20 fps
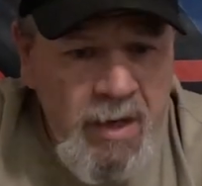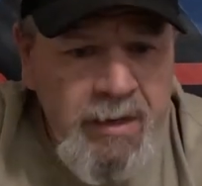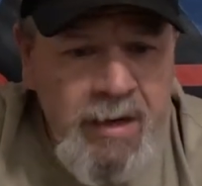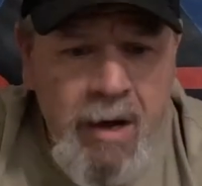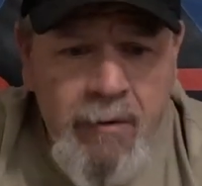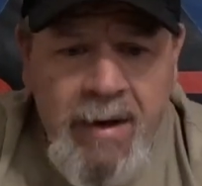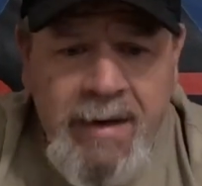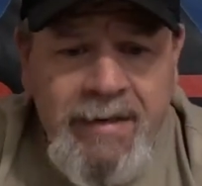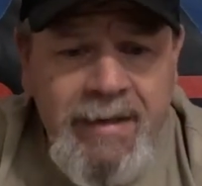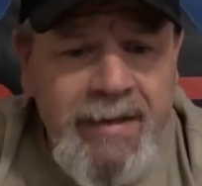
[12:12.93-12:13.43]

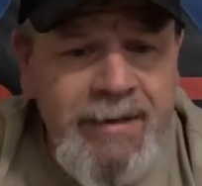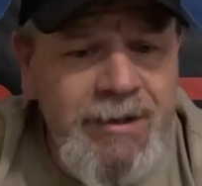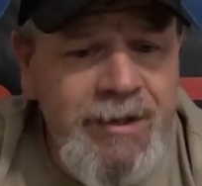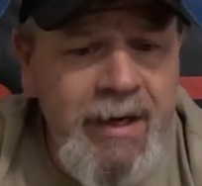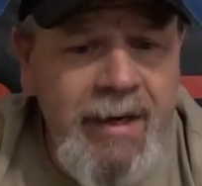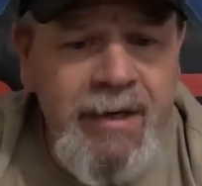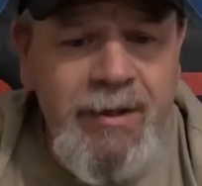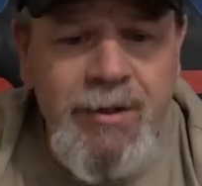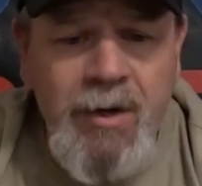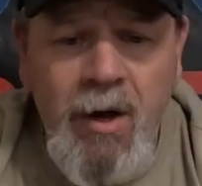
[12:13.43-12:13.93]
Now, I did
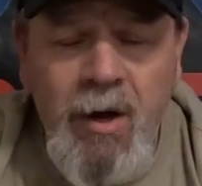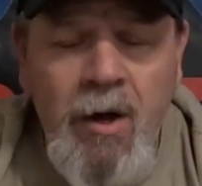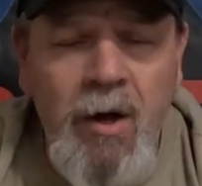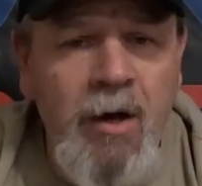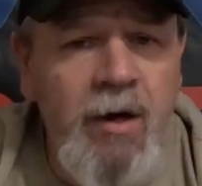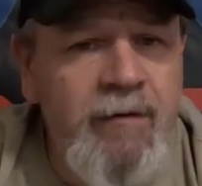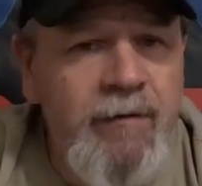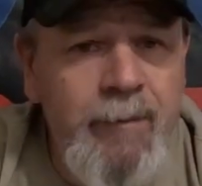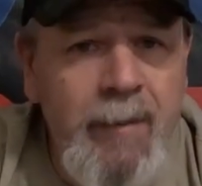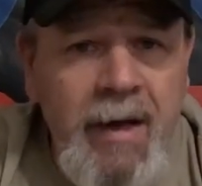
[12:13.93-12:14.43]
change
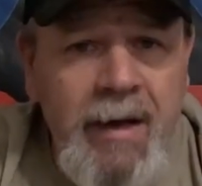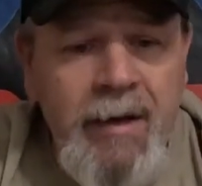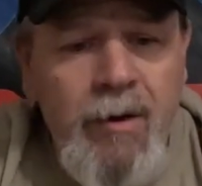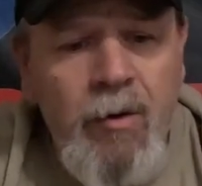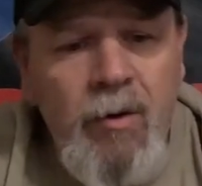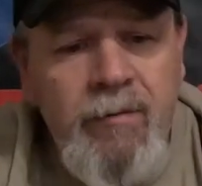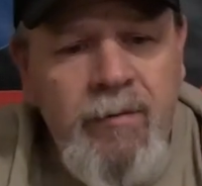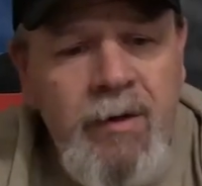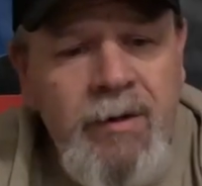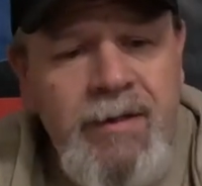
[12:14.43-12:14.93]
all of mine
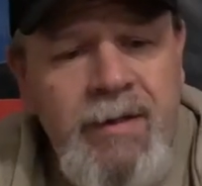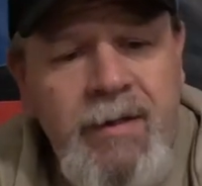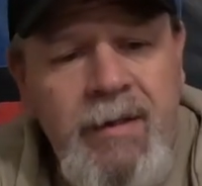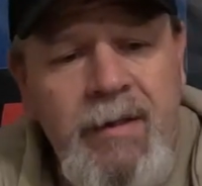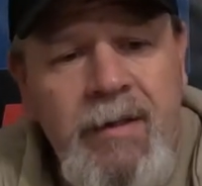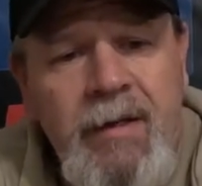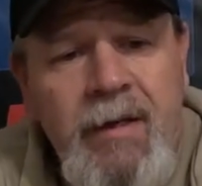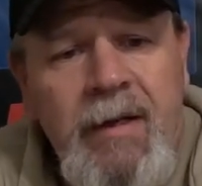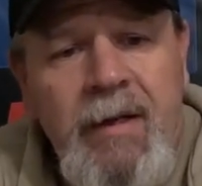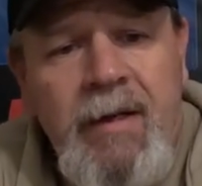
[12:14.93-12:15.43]
over
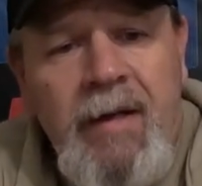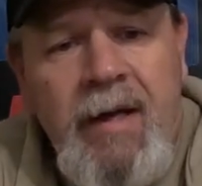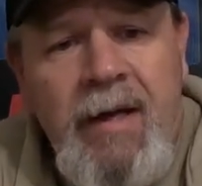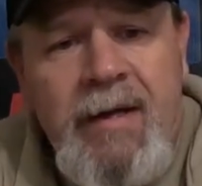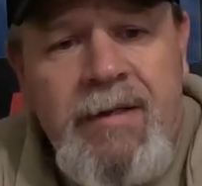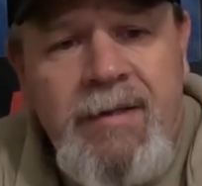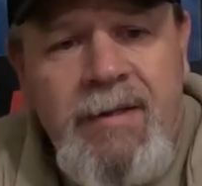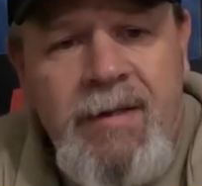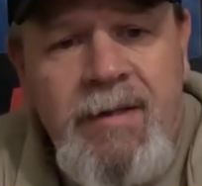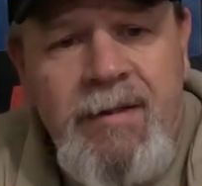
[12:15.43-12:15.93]
to
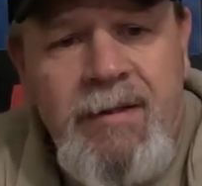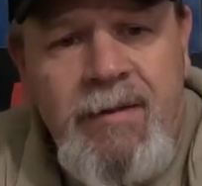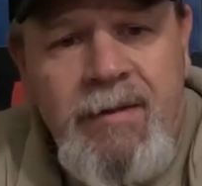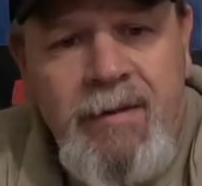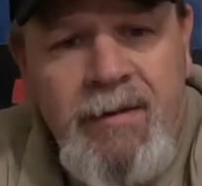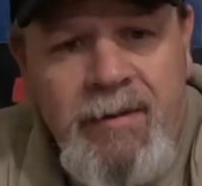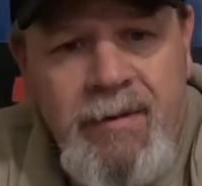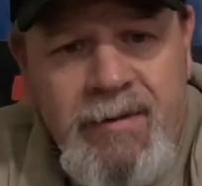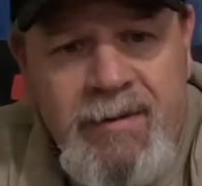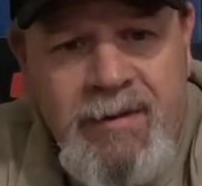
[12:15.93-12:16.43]

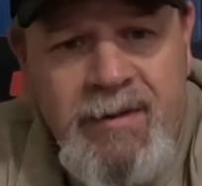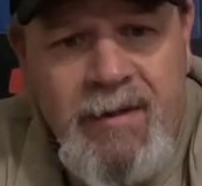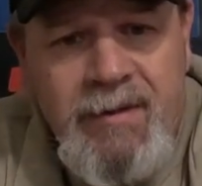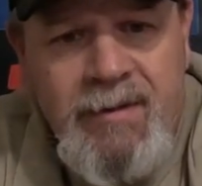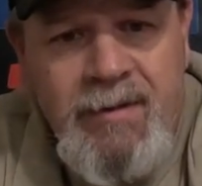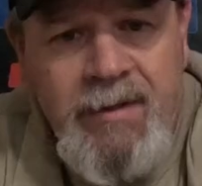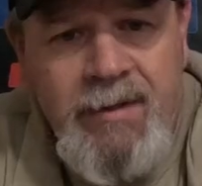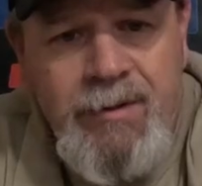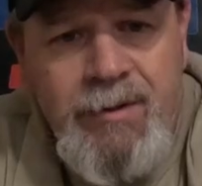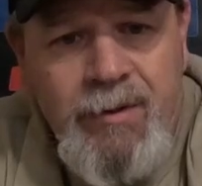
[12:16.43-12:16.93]

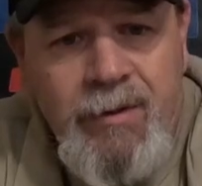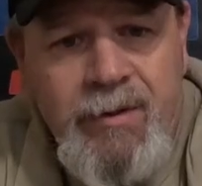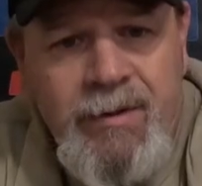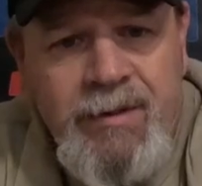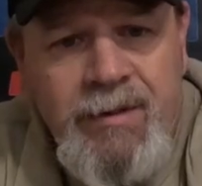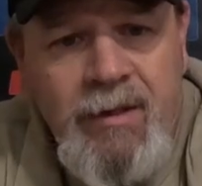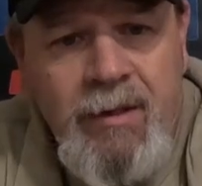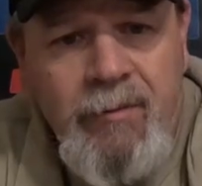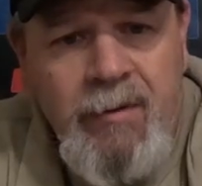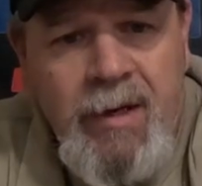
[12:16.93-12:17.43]
XT60s. You can
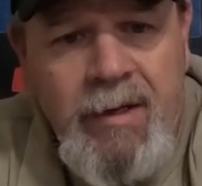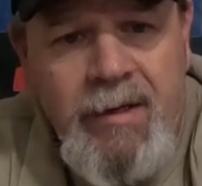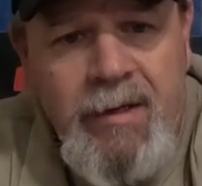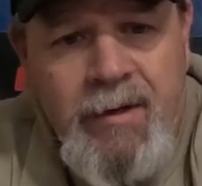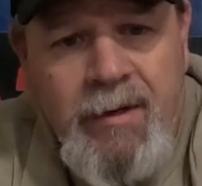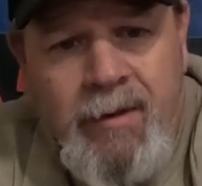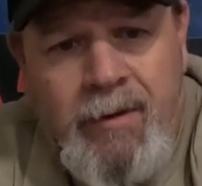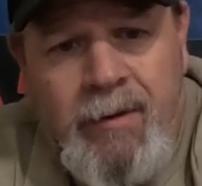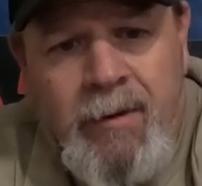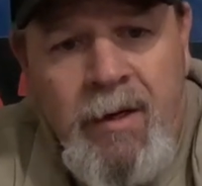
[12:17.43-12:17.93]
see right
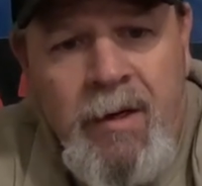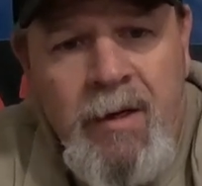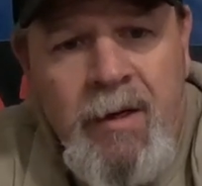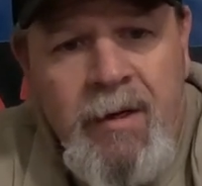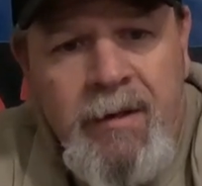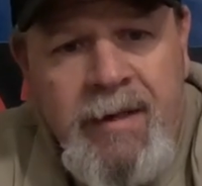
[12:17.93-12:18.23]
here.